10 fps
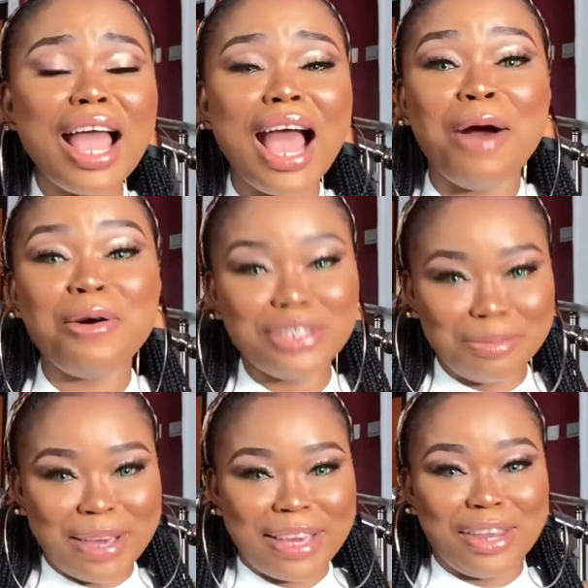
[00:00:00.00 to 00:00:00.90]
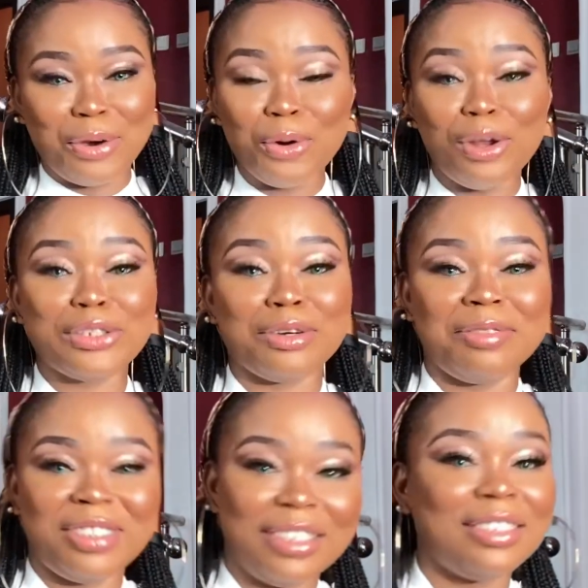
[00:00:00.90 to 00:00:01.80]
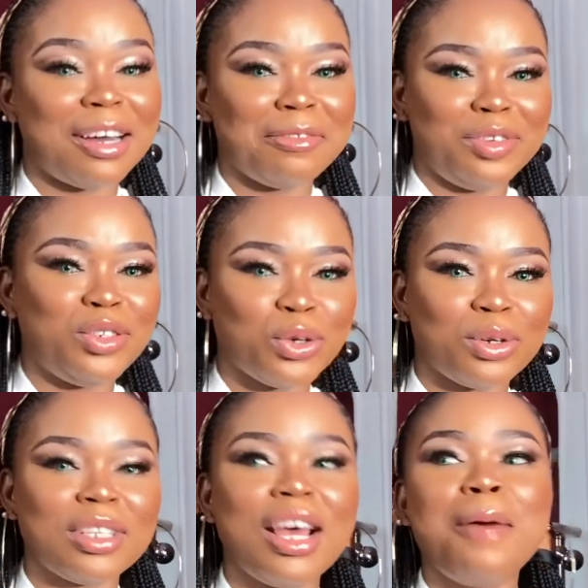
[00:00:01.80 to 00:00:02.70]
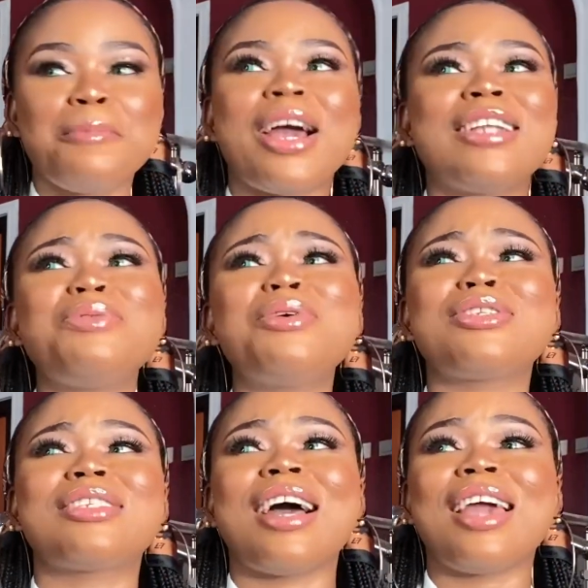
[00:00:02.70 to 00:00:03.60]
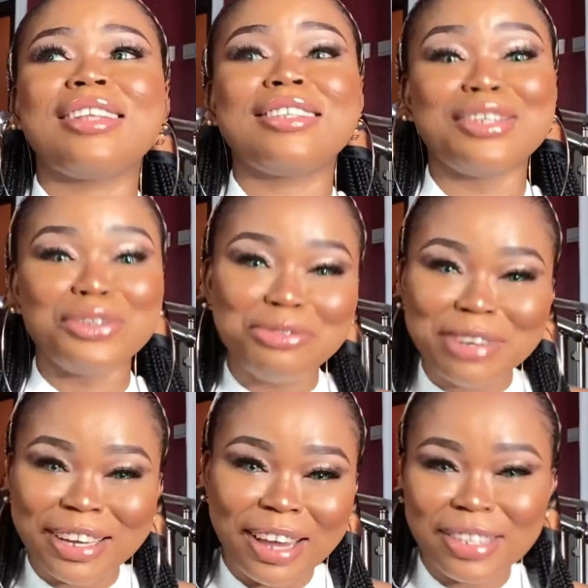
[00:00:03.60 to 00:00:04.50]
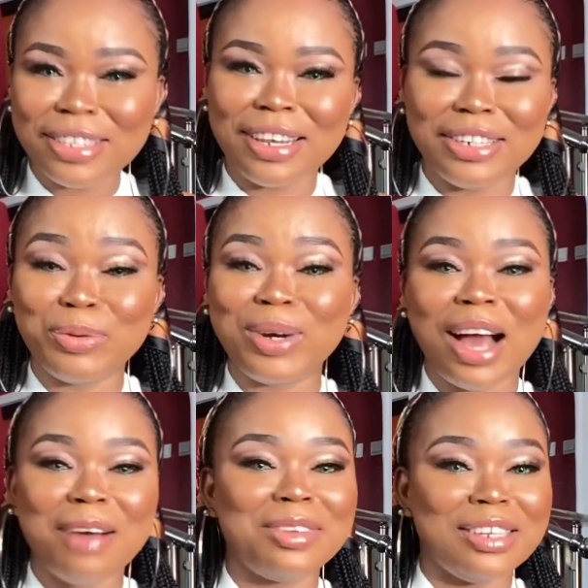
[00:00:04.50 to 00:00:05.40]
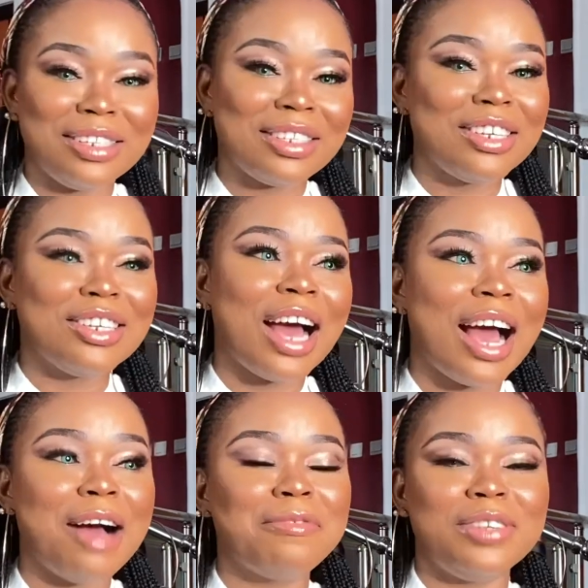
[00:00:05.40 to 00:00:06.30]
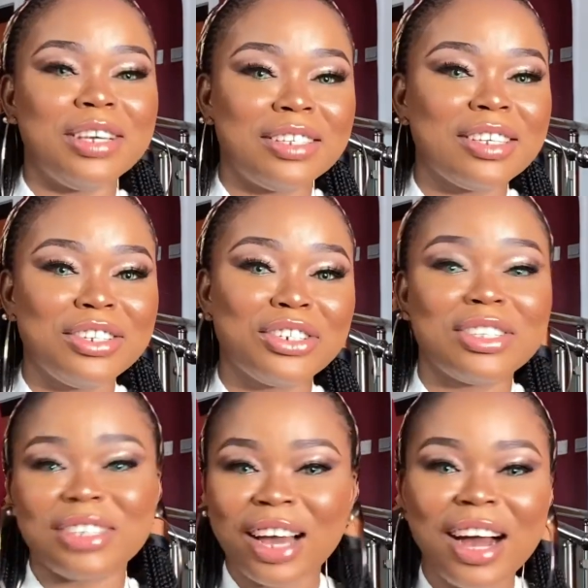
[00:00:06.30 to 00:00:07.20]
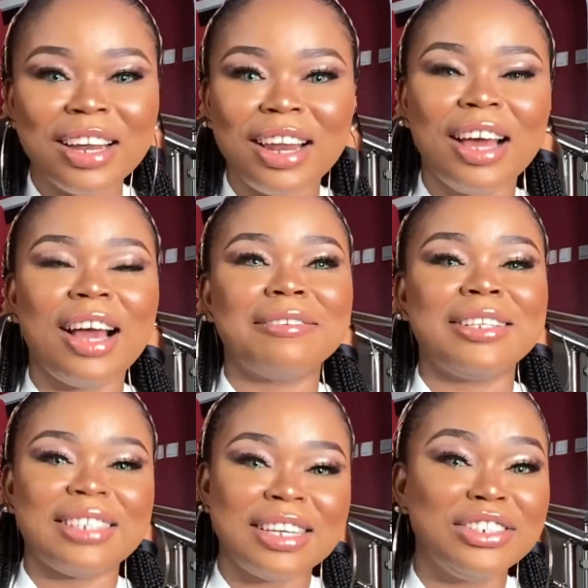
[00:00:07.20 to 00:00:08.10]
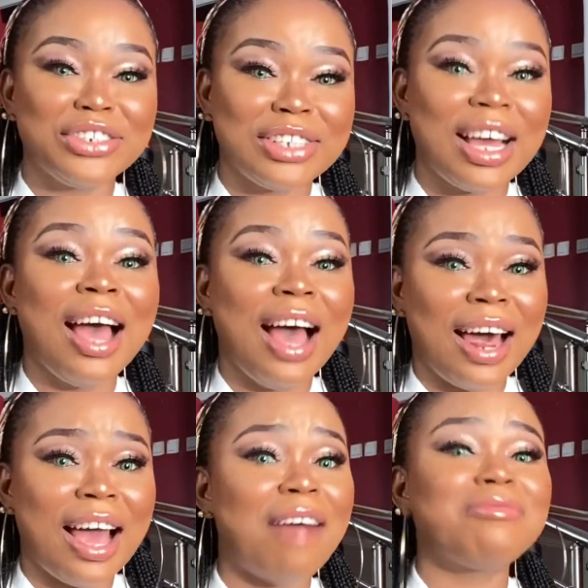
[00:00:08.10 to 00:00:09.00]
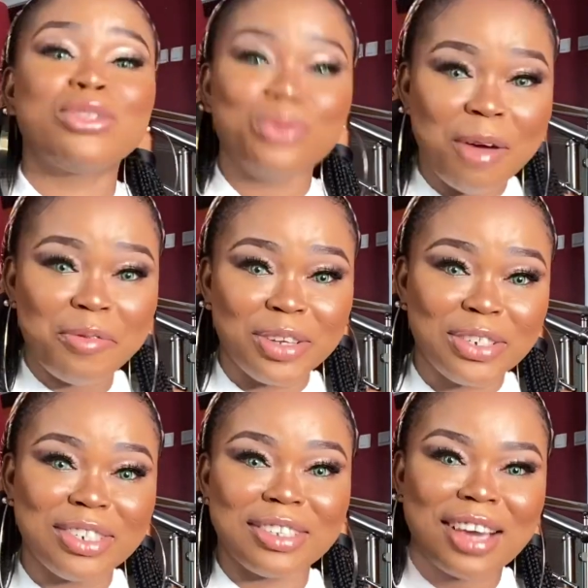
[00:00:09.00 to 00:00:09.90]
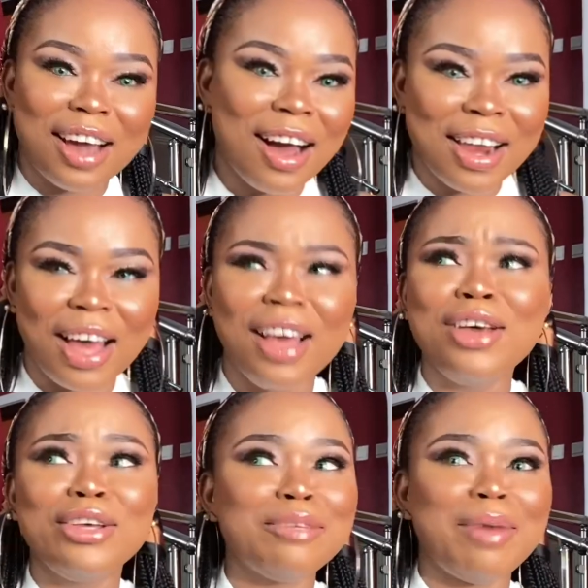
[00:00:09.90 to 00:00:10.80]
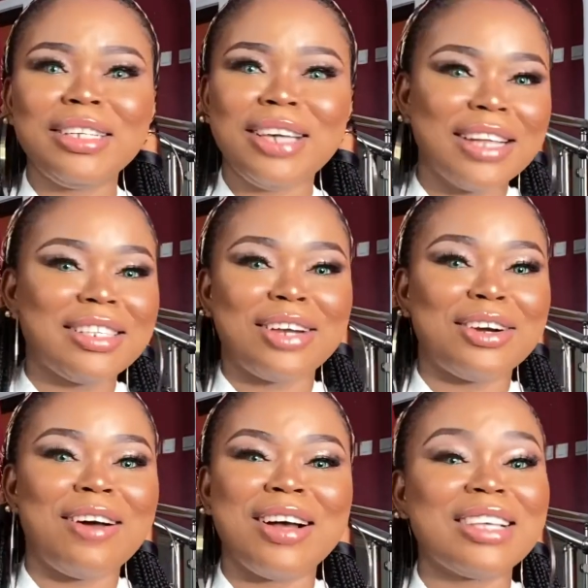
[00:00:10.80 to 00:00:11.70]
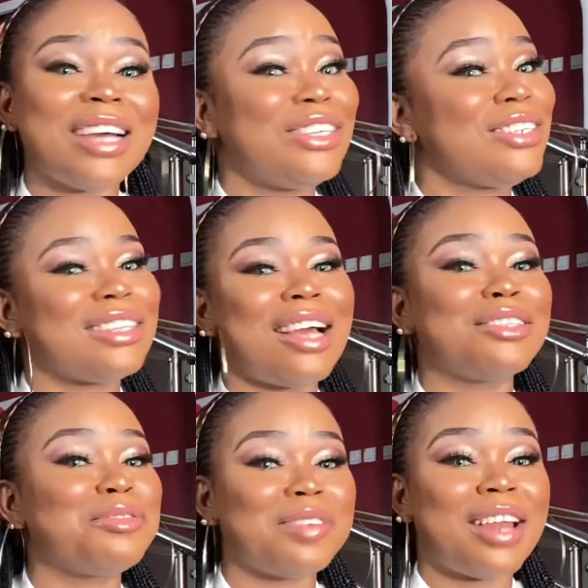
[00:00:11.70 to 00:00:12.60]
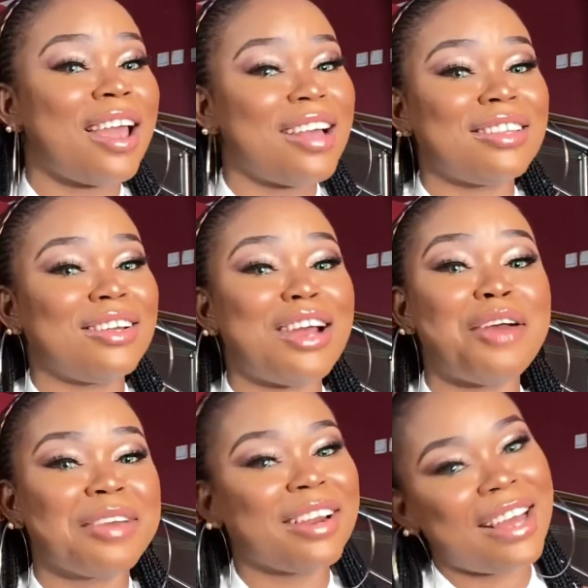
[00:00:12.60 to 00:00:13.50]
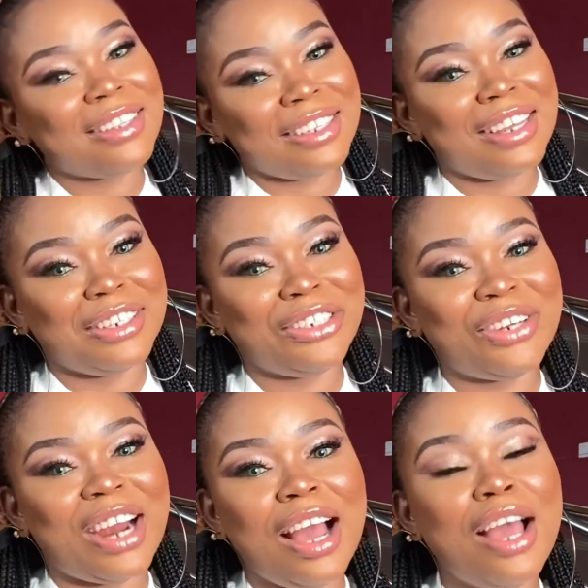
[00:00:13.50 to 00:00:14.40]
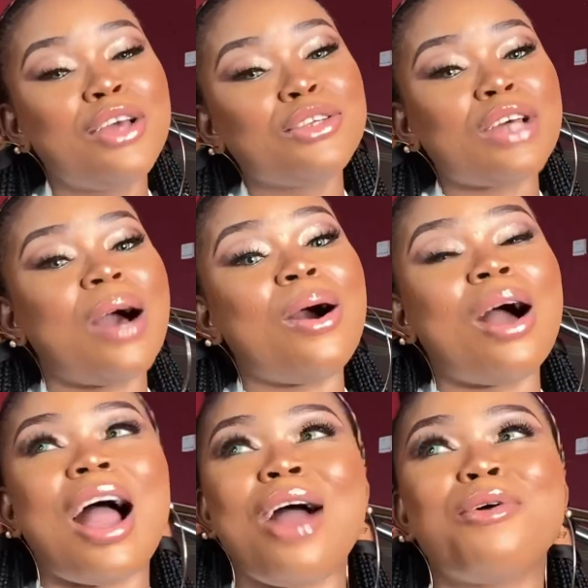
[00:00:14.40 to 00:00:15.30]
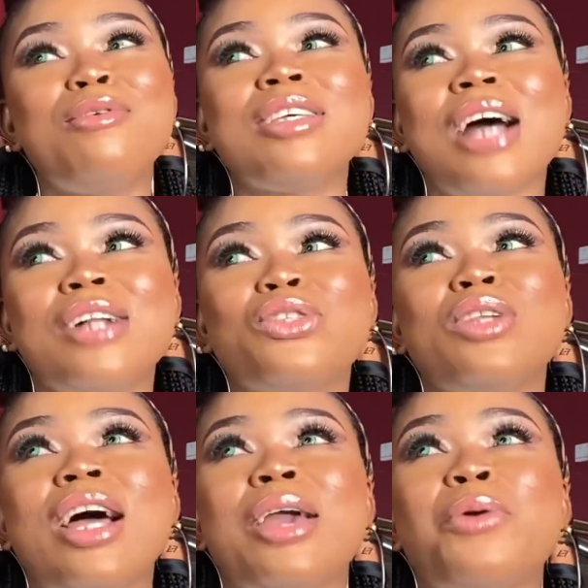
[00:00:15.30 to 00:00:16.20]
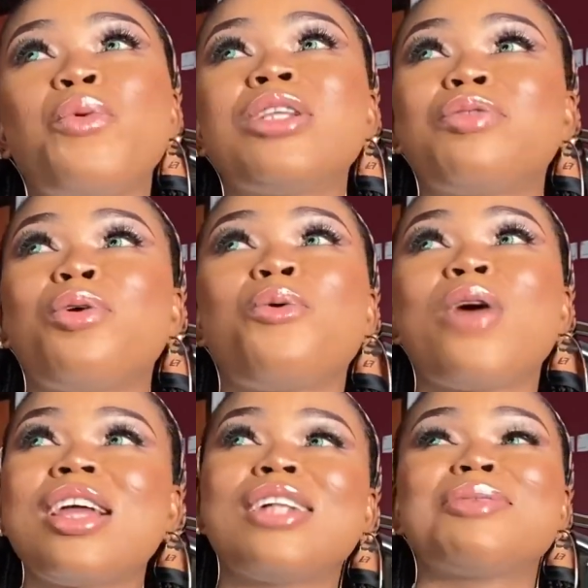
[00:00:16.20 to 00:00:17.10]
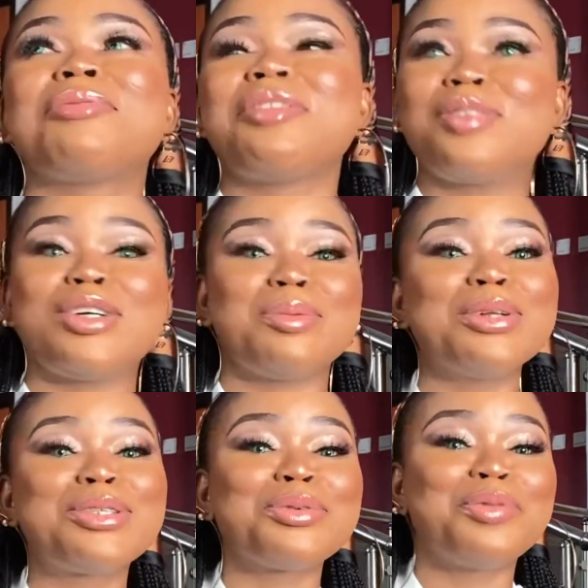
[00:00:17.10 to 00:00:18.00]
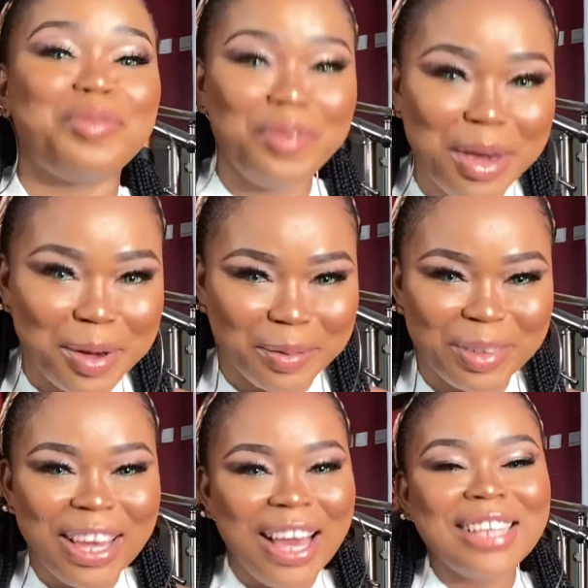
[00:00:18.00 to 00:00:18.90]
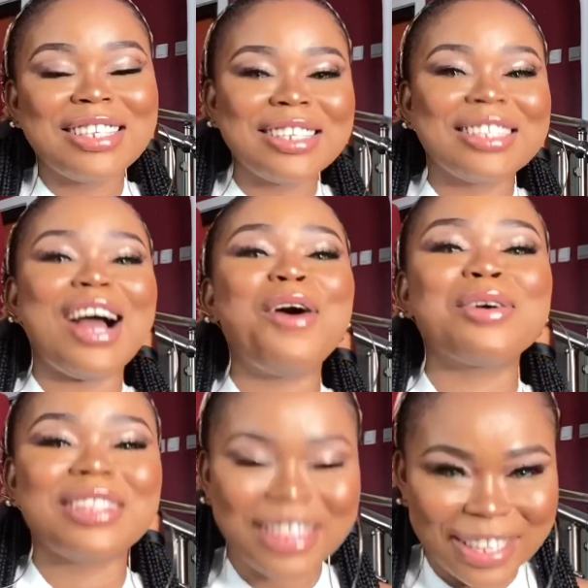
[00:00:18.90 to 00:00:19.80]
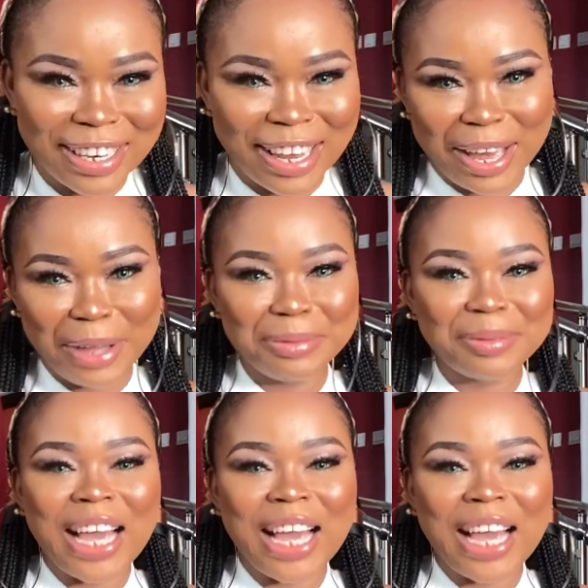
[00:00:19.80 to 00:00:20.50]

I wasn't making a whole lot of sit-down videos, because I didn't want to start getting a new ring light in Nigeria when I have an 18. I have the 18 inches in Ghana, I have the 10 inches, and I have the 12 inches in Ghana. Imagine getting another one. So I just like didn't feel like getting another ring light in Nigeria. So I always had to like wait for weather to be favorable to film. See, that whole thing there,